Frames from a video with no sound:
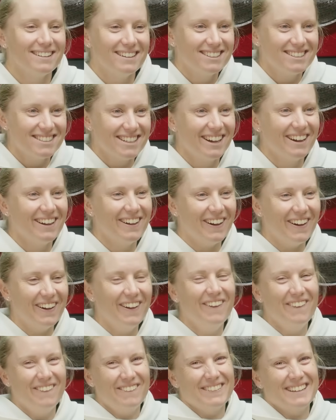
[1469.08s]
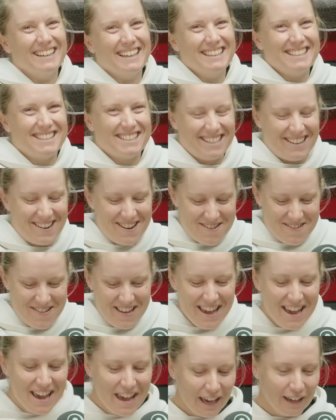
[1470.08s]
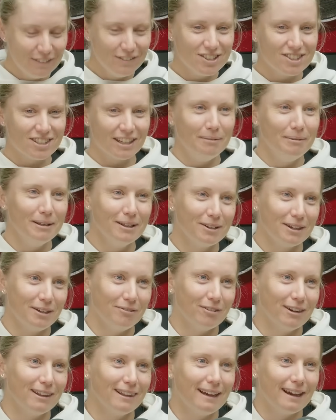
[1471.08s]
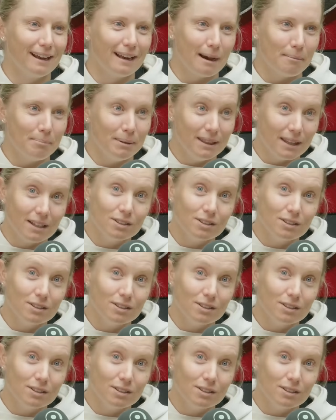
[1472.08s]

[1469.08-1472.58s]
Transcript: like to go home. So if you see me looking really unhappy,